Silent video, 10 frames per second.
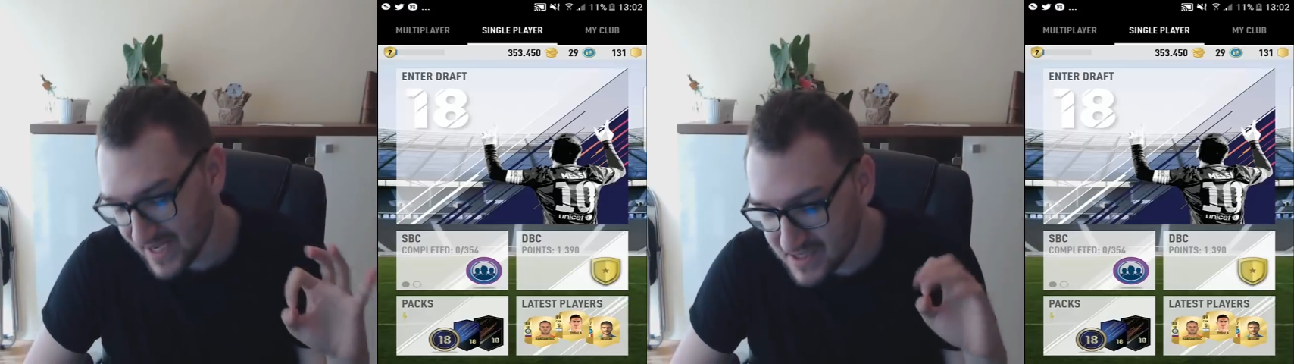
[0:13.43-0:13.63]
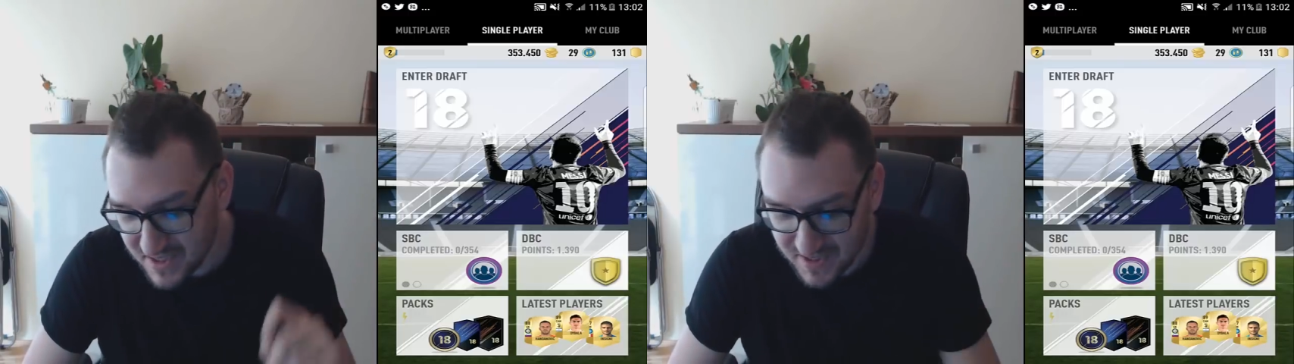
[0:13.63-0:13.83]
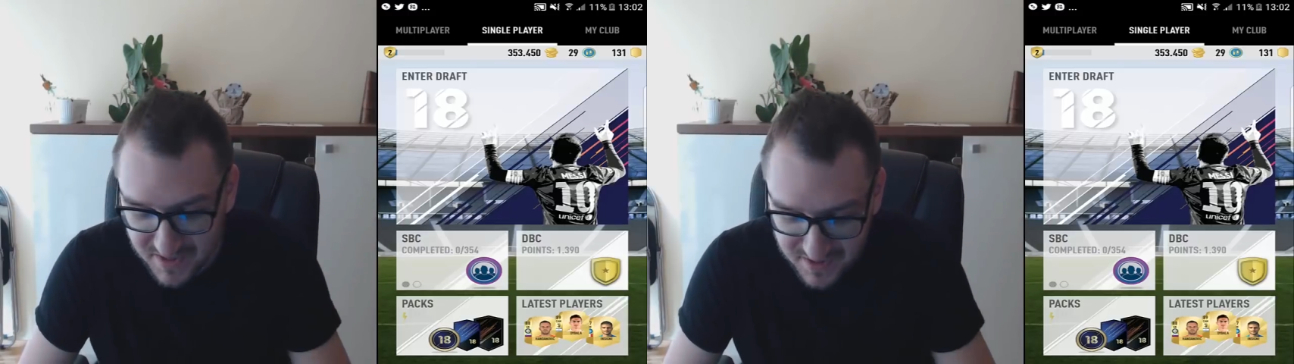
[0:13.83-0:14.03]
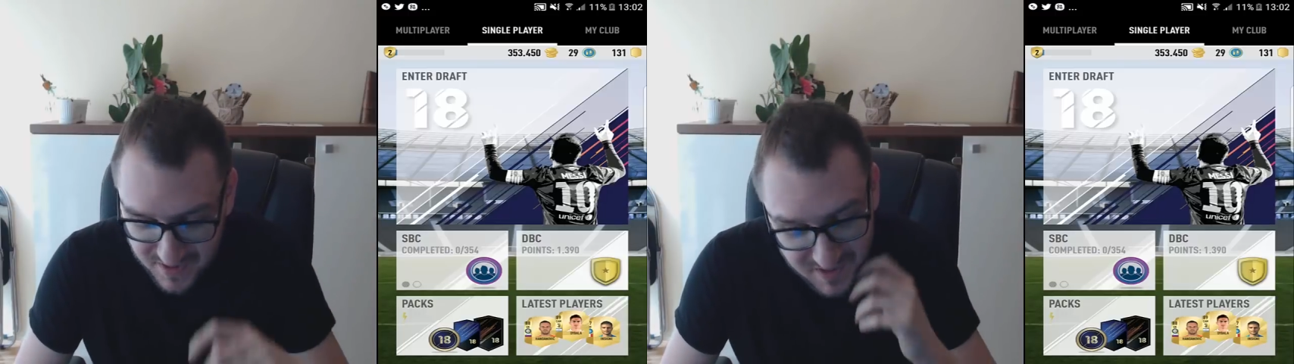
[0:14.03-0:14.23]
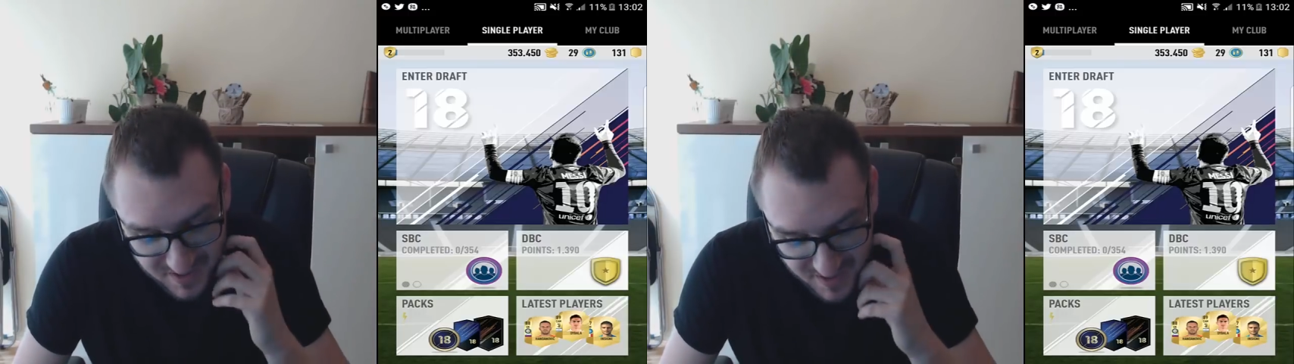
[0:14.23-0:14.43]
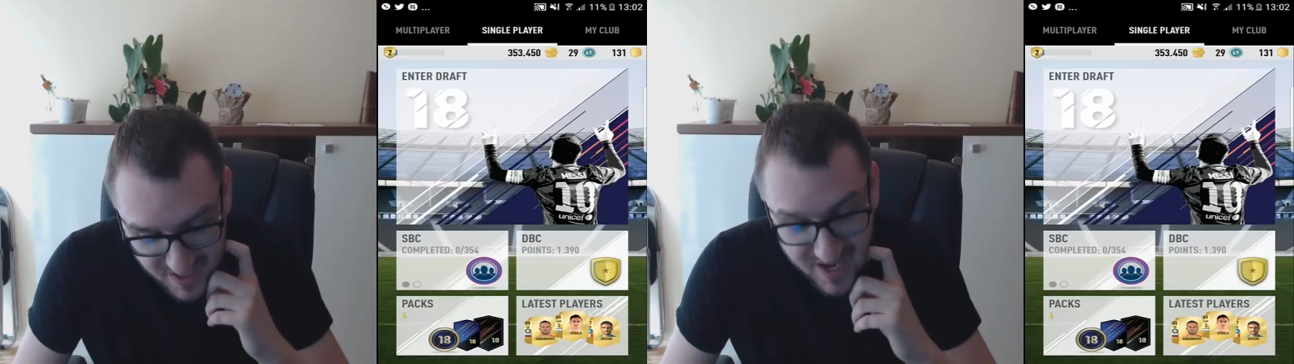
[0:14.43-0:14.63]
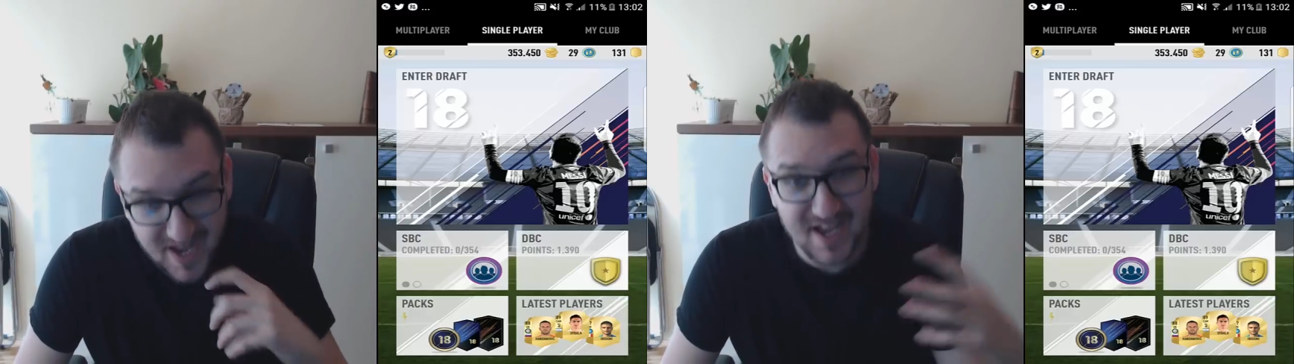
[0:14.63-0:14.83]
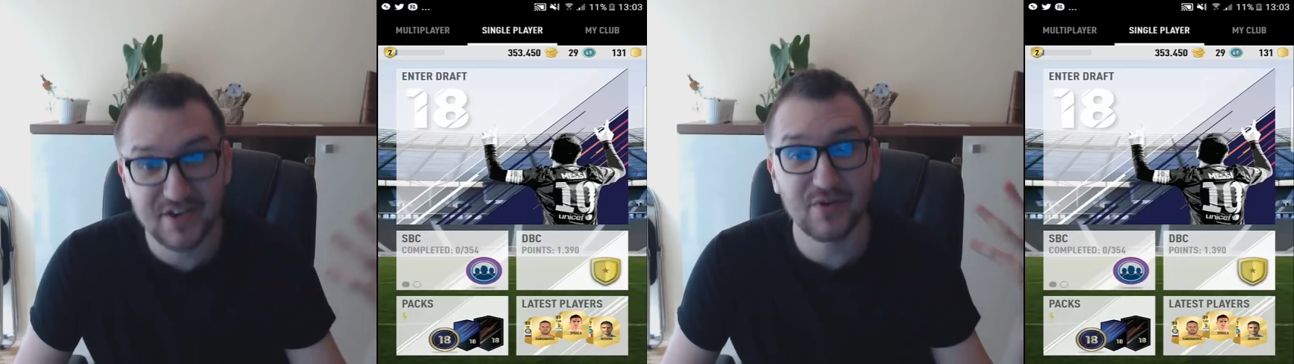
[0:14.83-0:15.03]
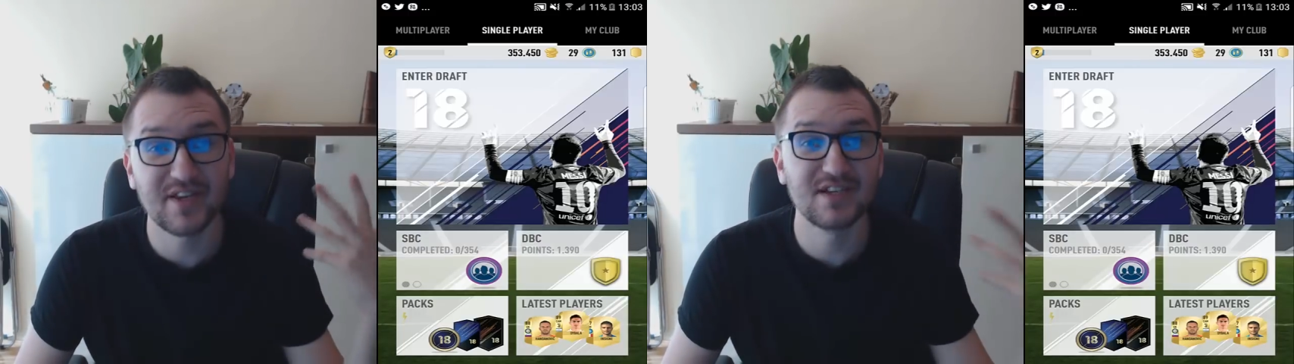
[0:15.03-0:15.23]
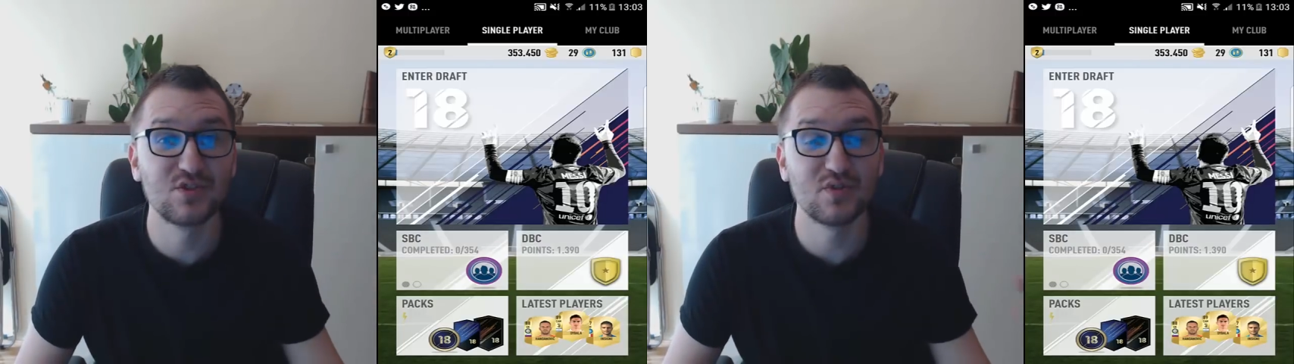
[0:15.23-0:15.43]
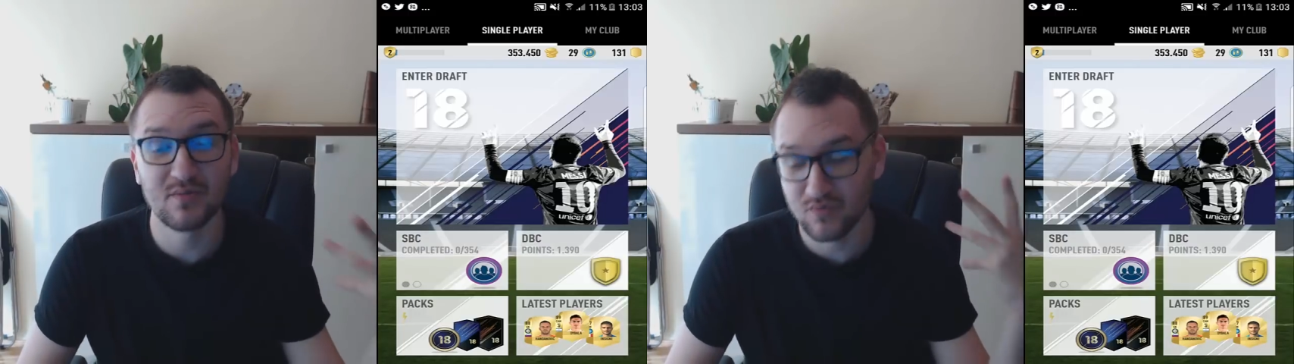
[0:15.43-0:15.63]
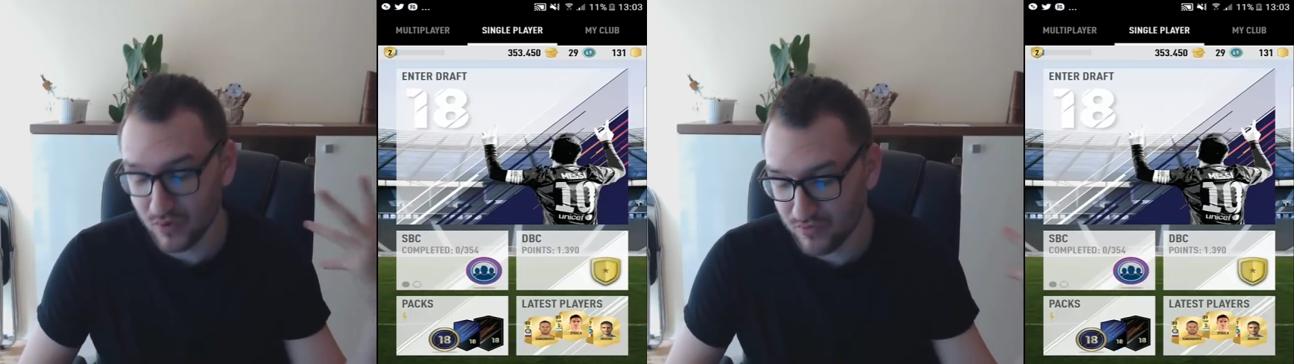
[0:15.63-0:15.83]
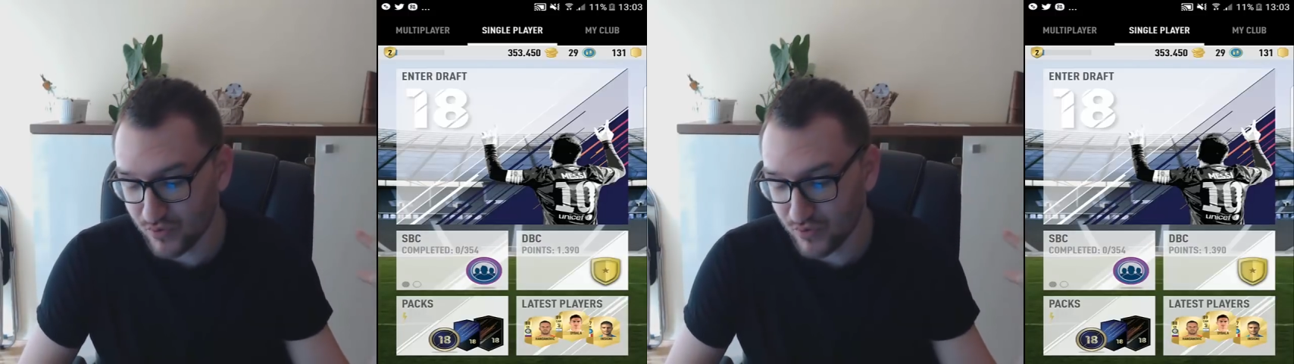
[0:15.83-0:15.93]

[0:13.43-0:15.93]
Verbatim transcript: 18 and you can do them for